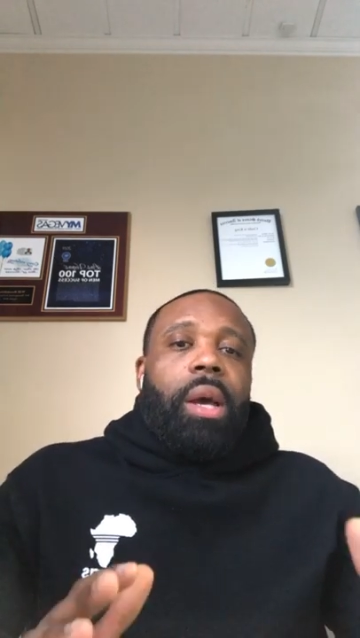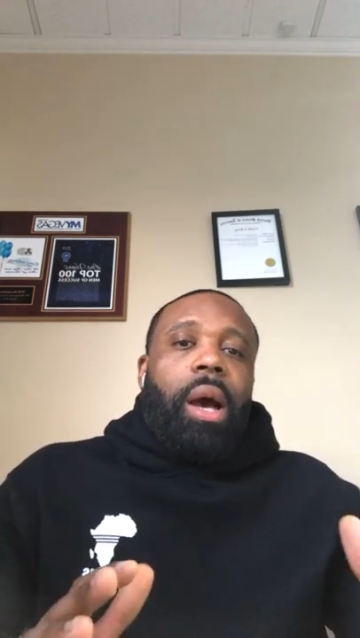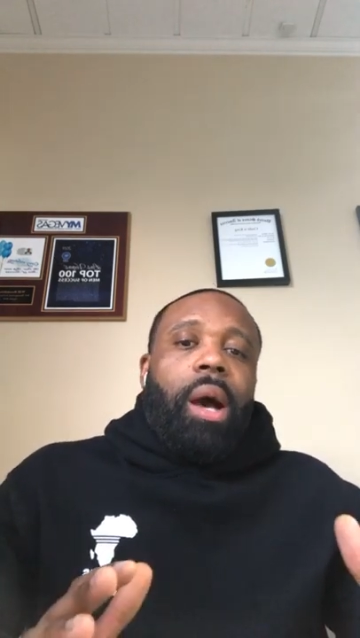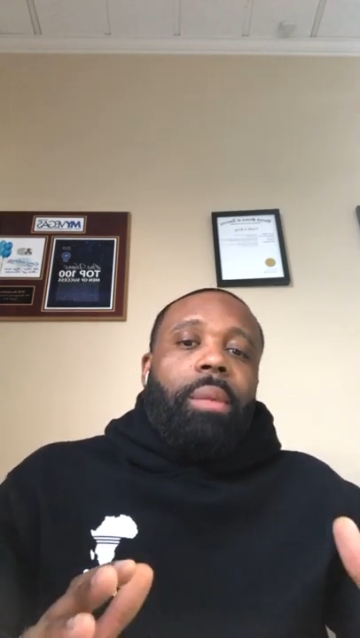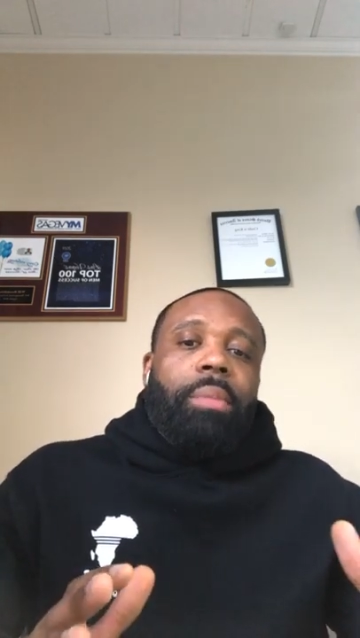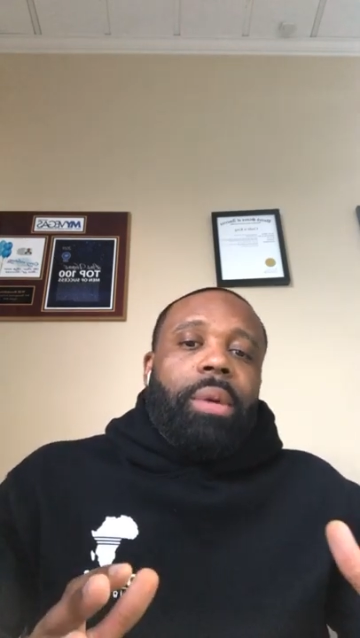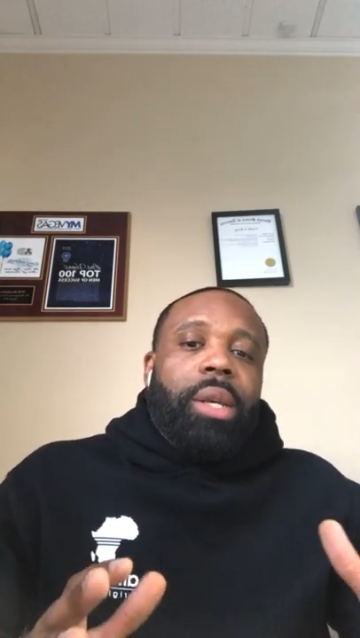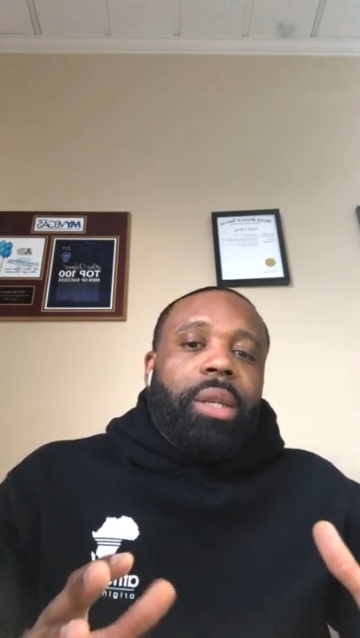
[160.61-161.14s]

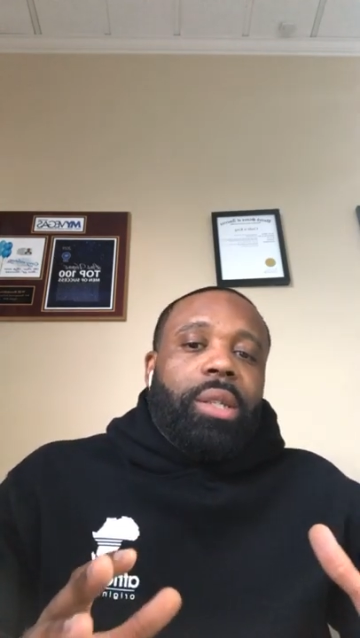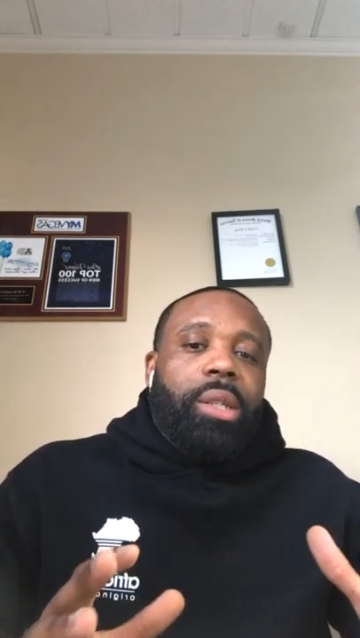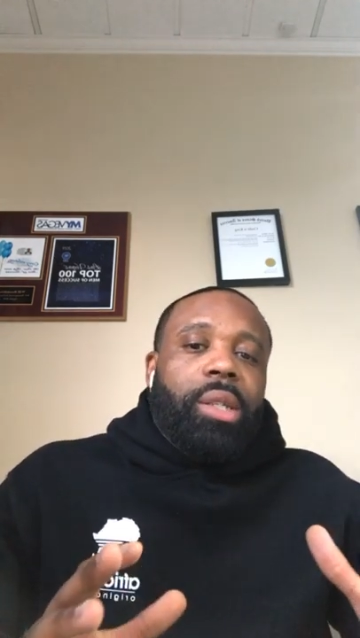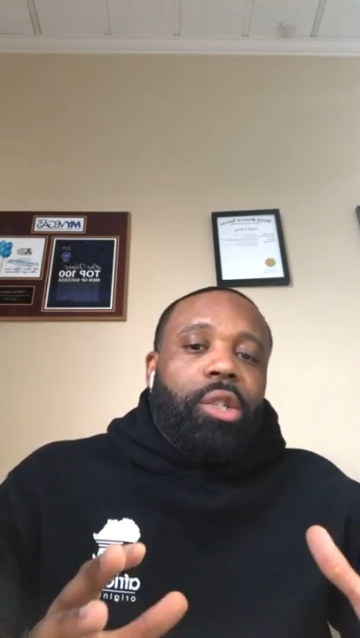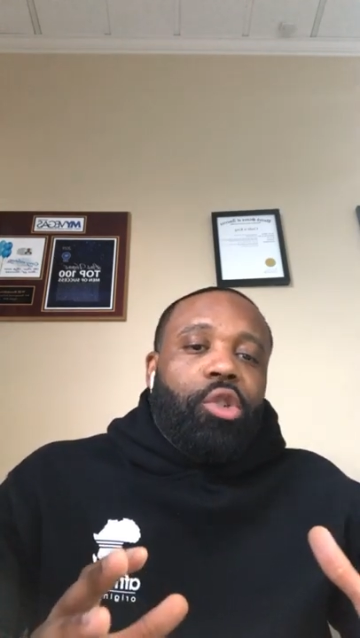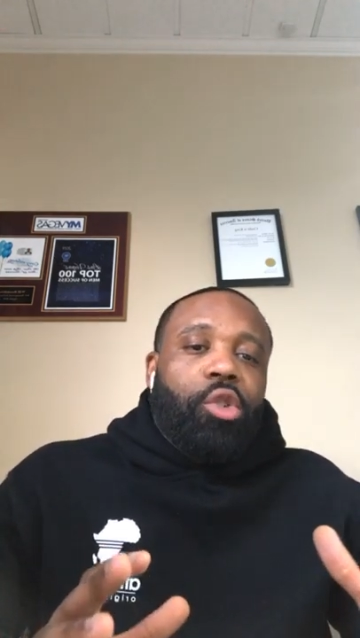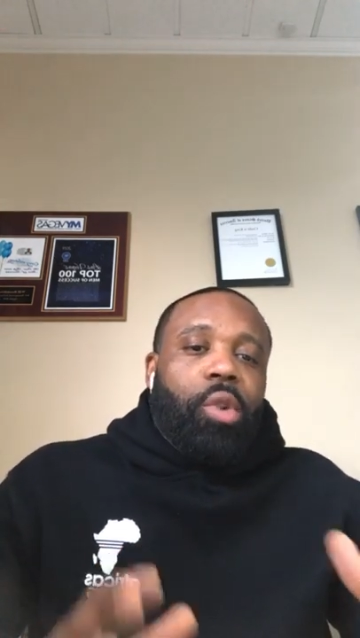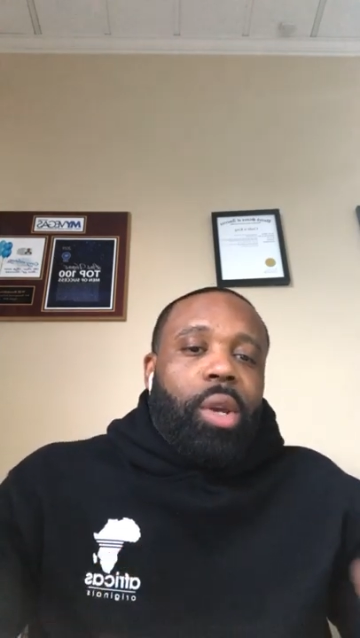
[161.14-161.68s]
I'm
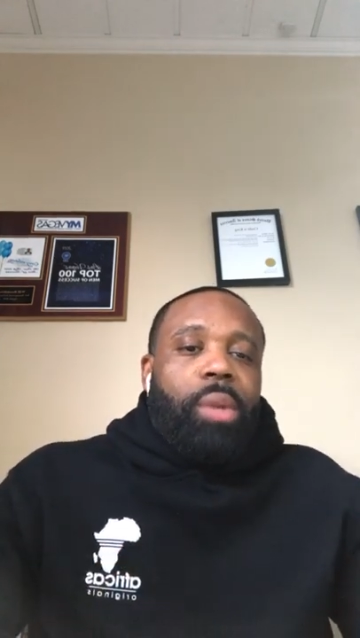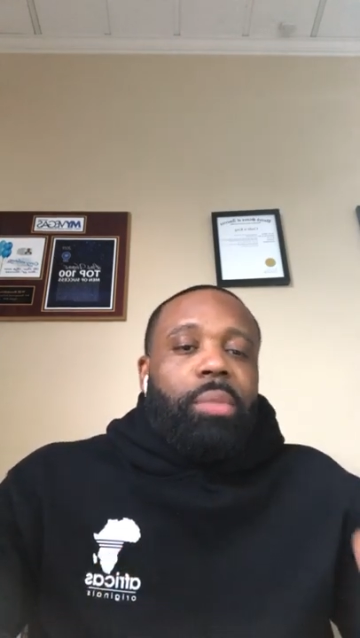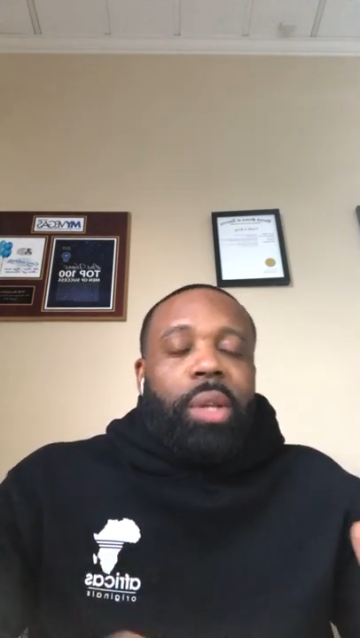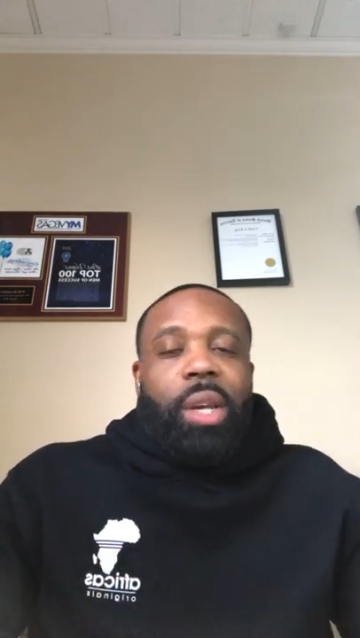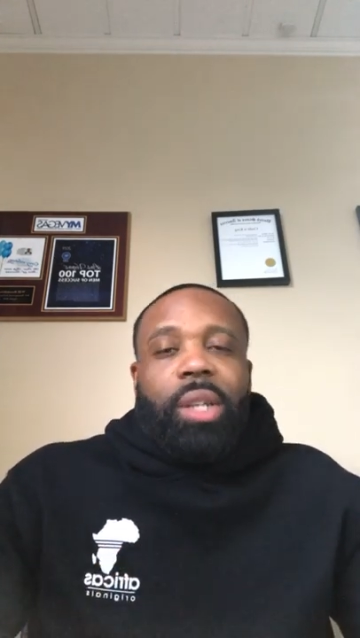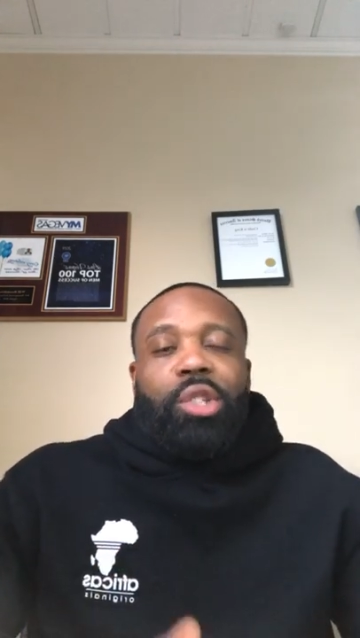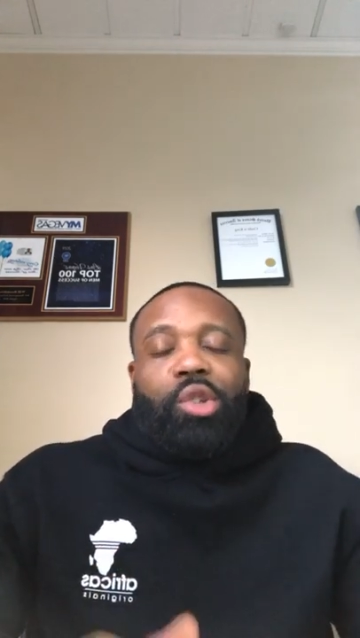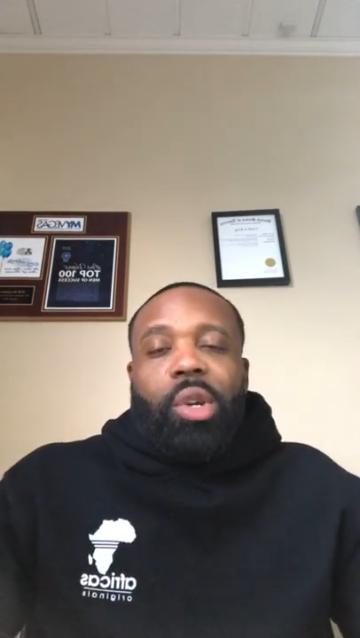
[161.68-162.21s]

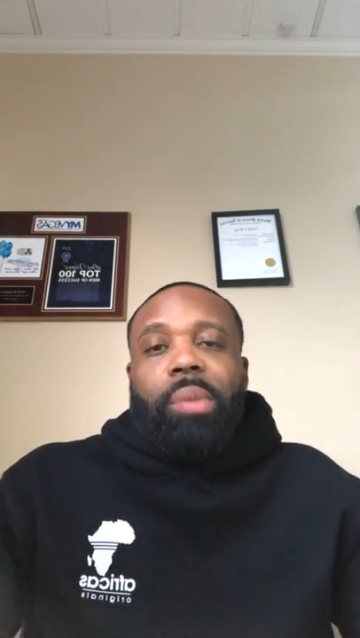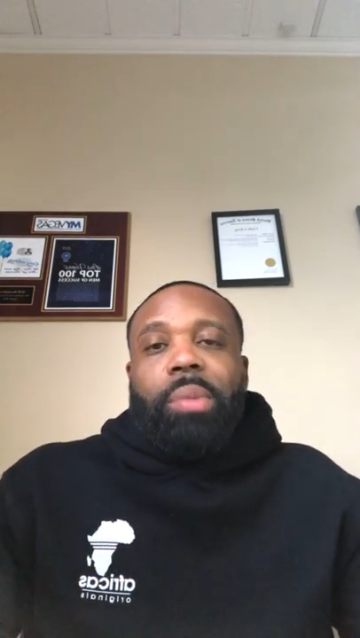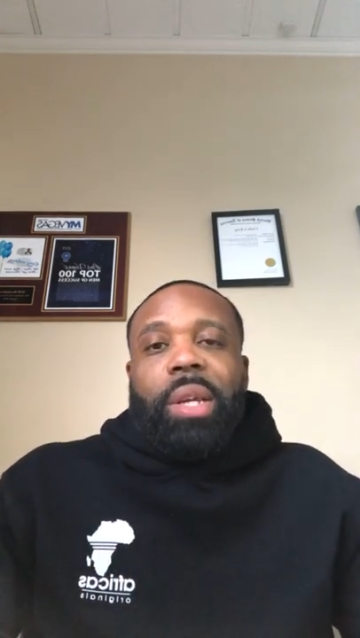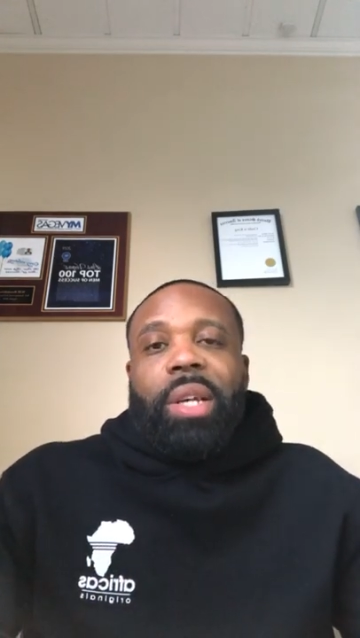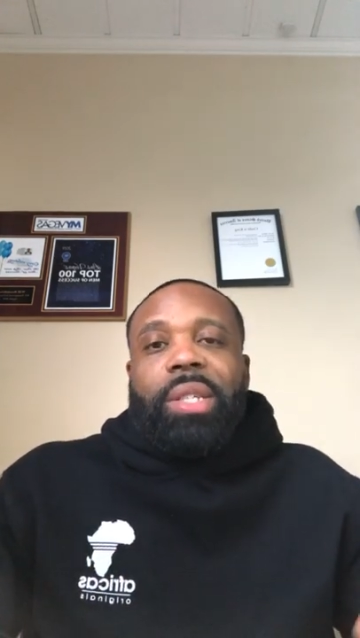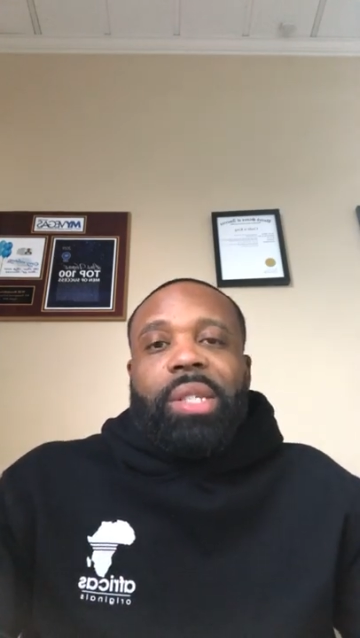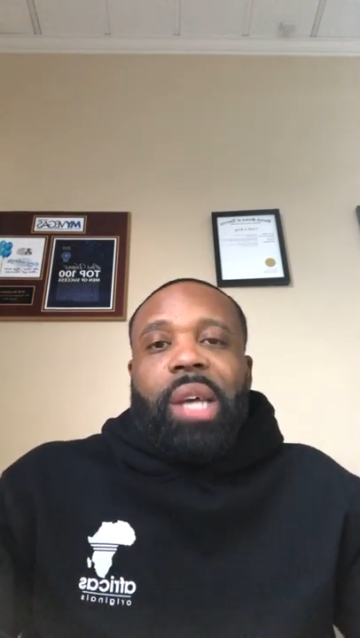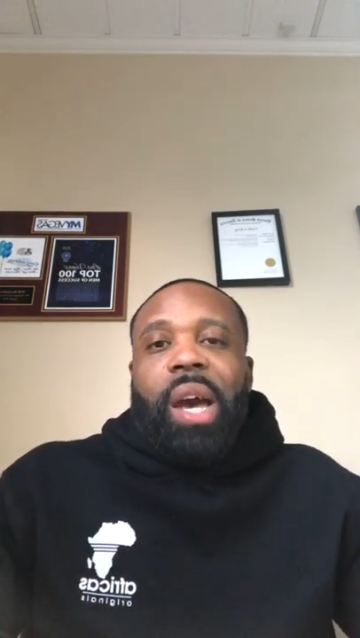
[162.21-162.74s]
extremely, extremely
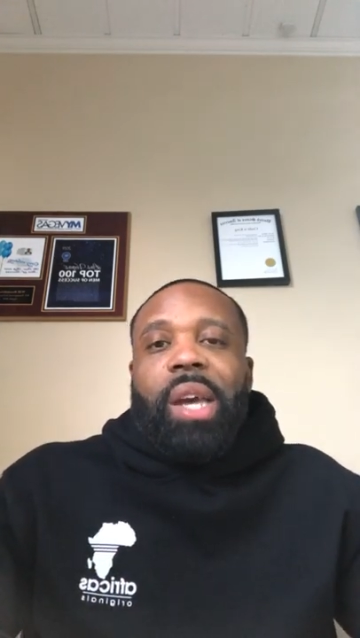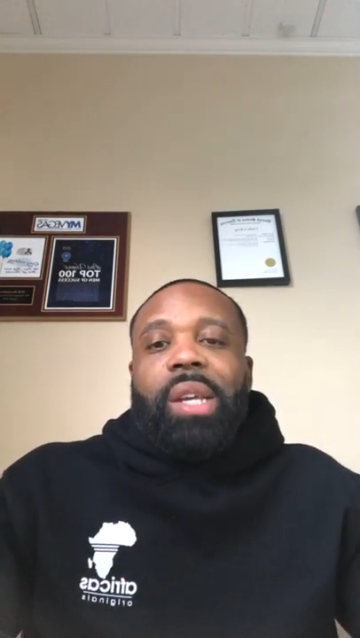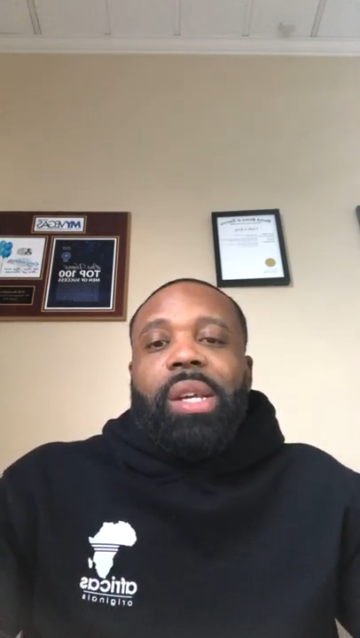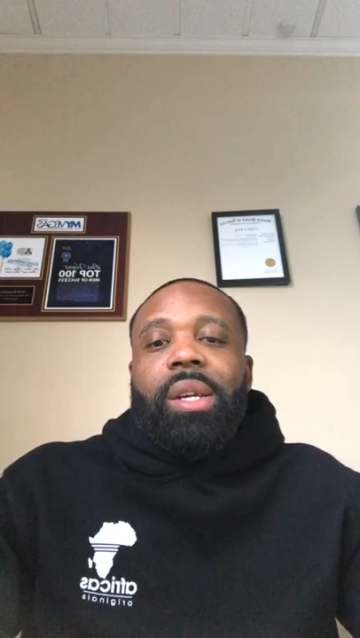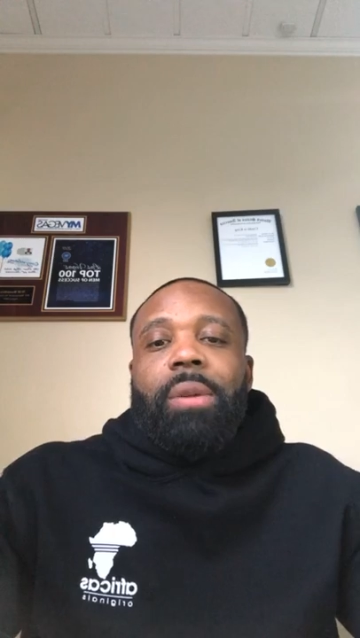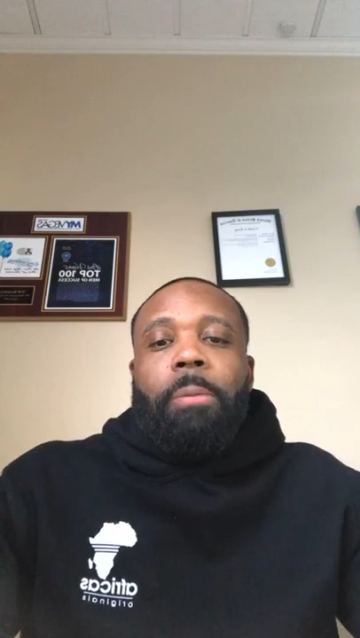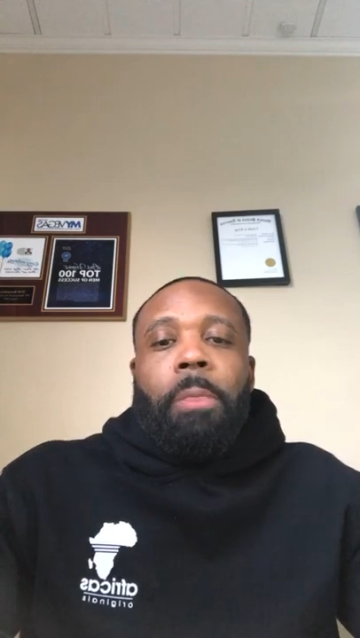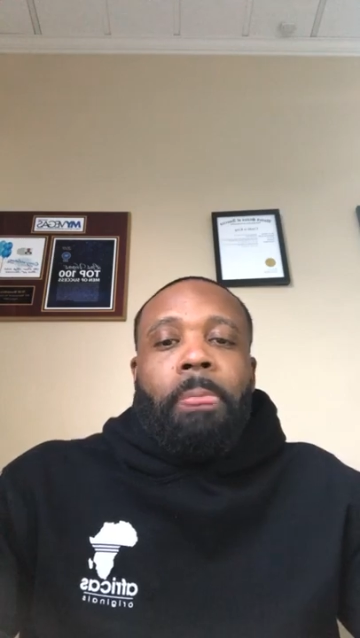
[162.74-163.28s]

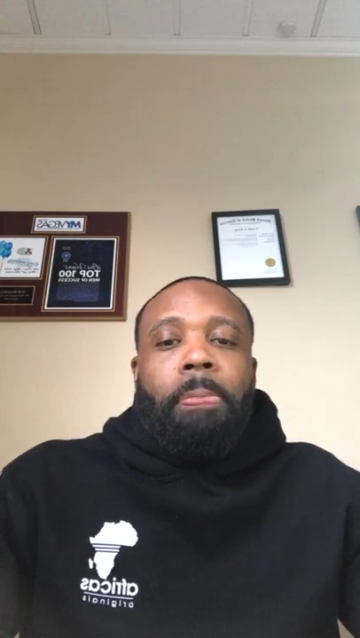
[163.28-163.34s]
excited.